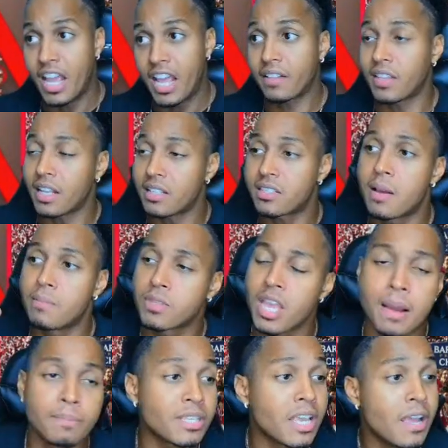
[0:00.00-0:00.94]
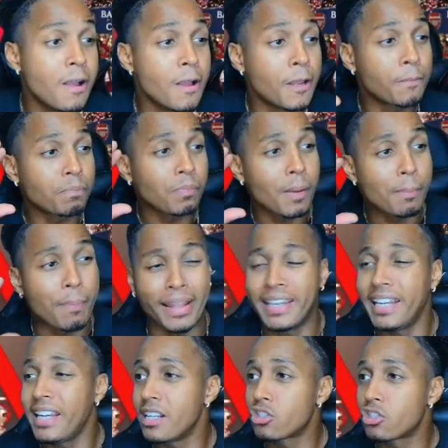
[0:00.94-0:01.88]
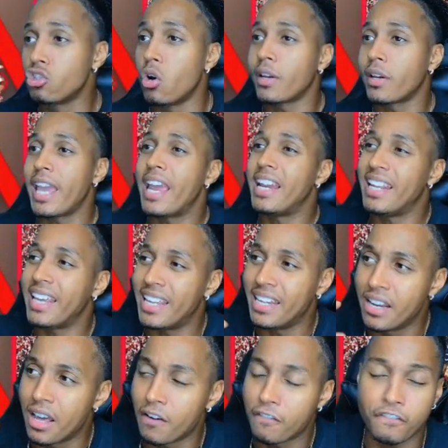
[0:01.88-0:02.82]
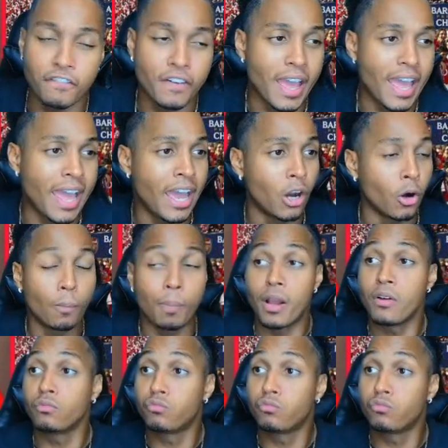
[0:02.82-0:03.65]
I think sometimes is not getting enough help.